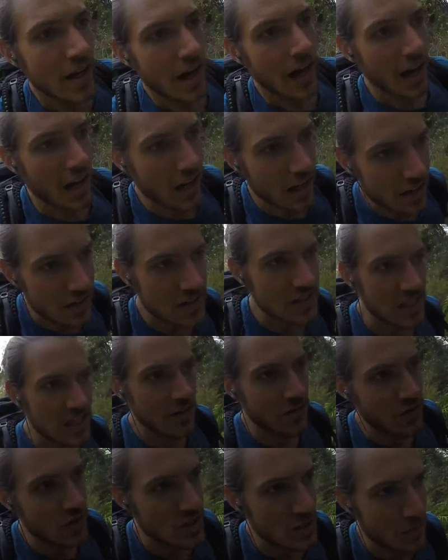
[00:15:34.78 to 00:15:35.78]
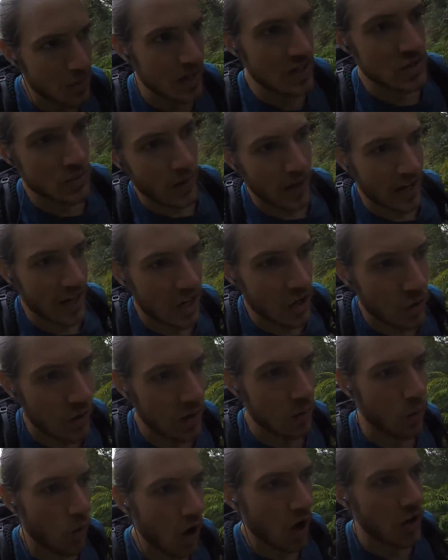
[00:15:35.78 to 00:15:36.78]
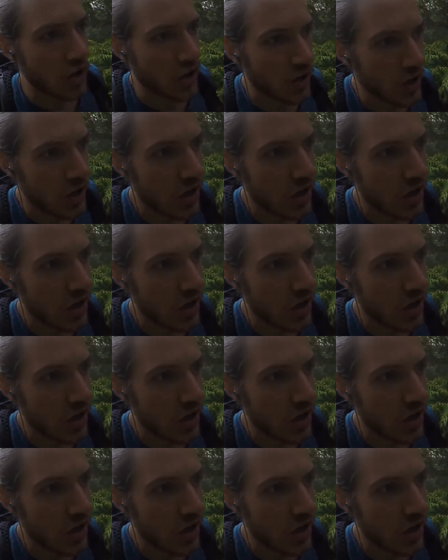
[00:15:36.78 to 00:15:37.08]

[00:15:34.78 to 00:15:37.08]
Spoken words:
I'm gonna see if there's a place where I can go get water.